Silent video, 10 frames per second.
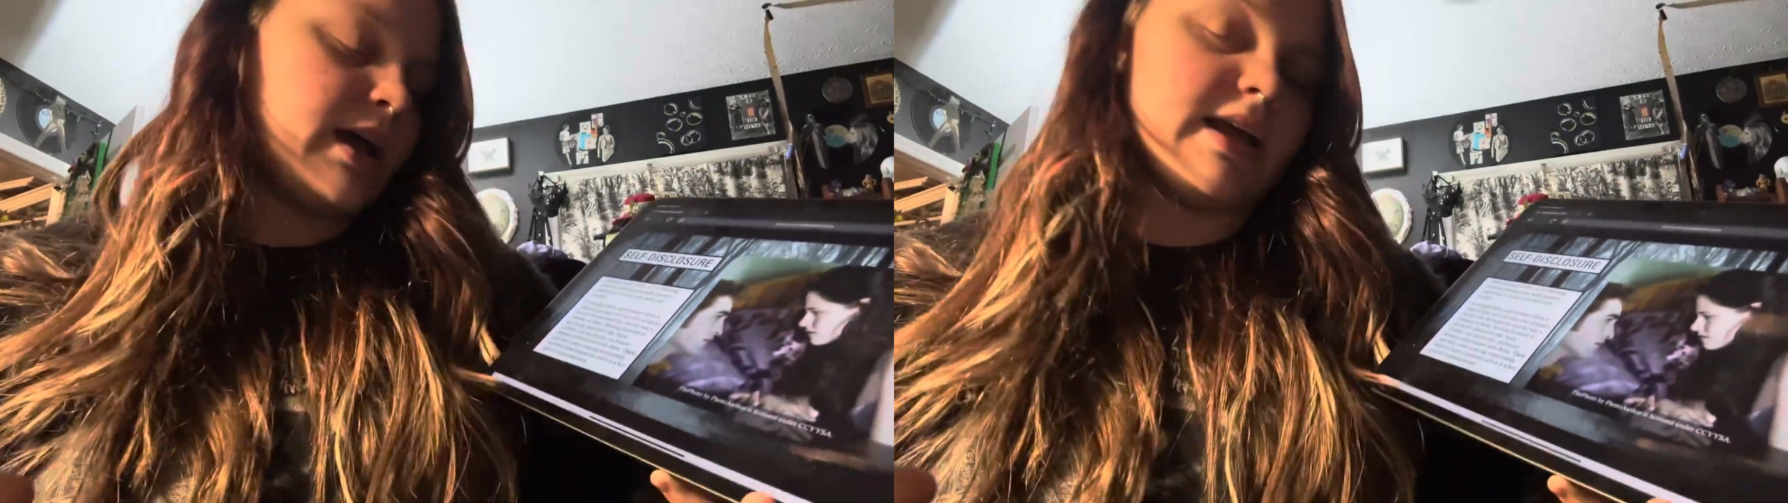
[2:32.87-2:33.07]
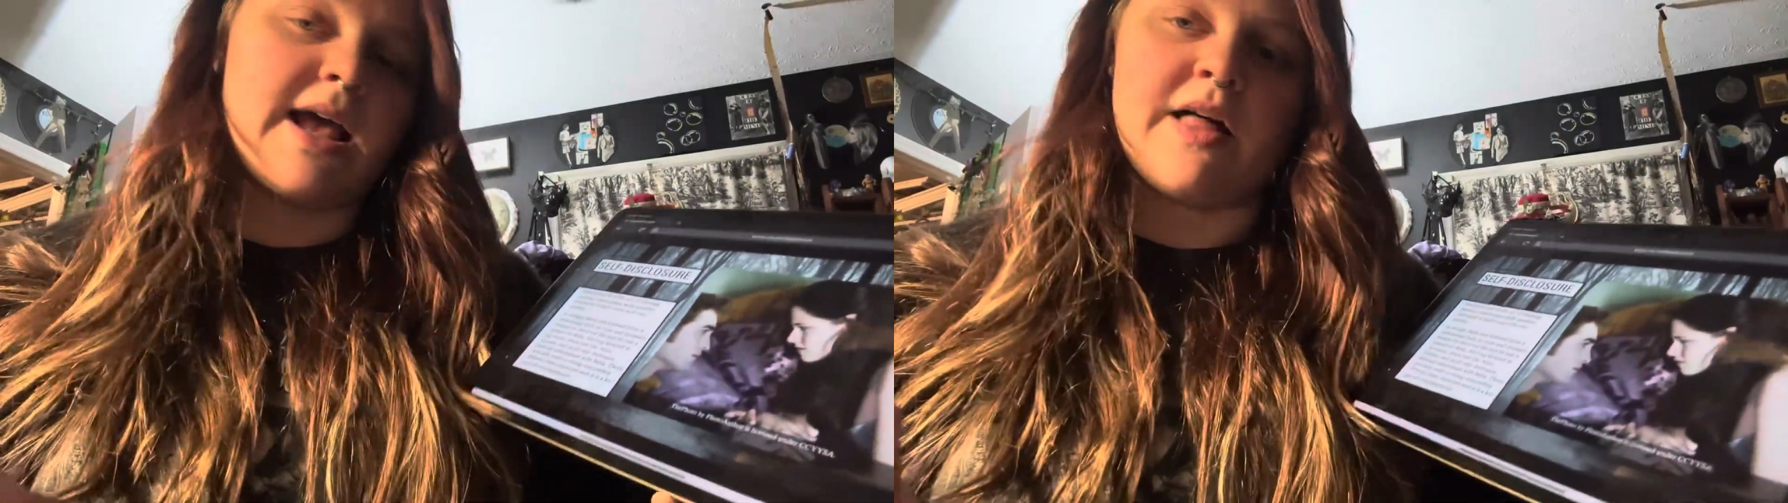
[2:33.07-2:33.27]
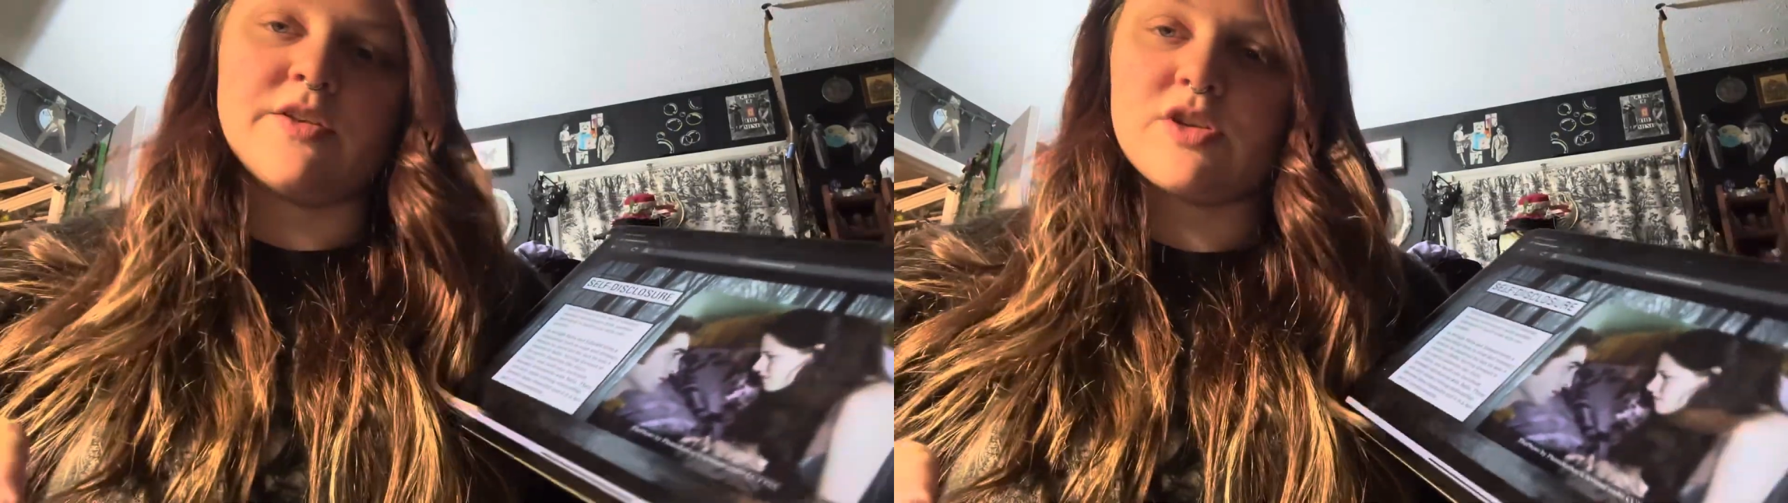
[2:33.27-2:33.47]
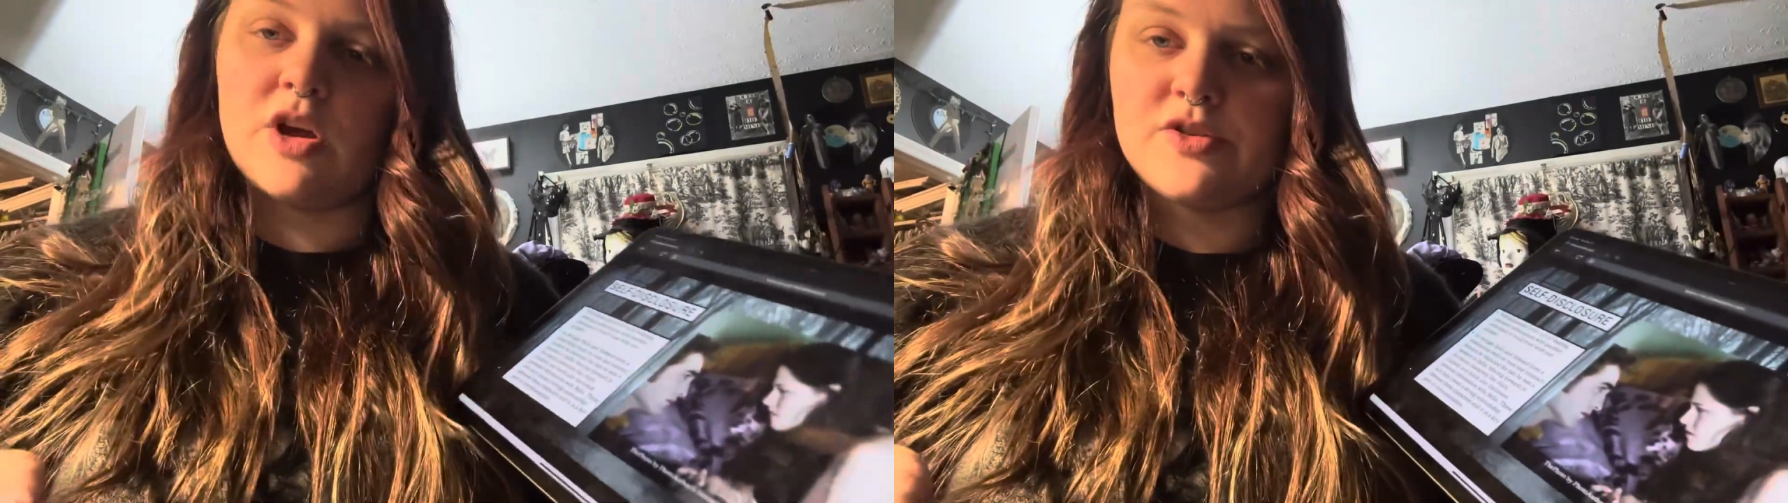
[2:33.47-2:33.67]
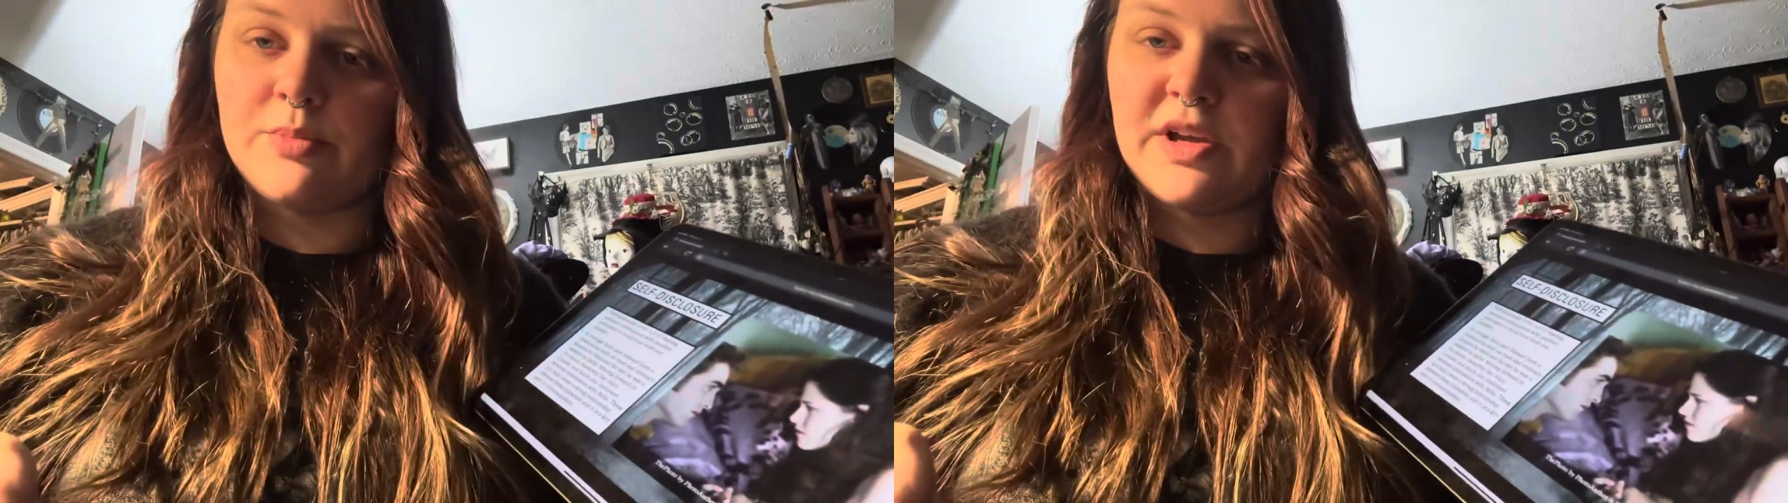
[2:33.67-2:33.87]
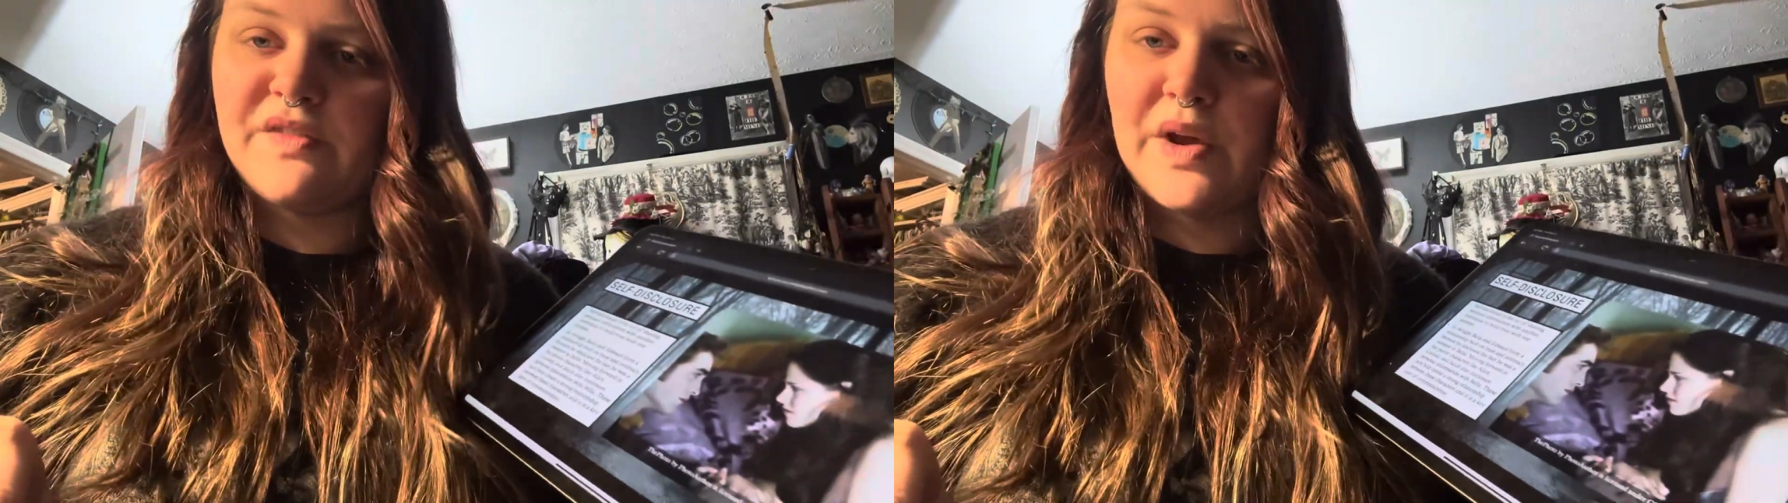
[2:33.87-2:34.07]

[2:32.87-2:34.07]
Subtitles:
and Alice also being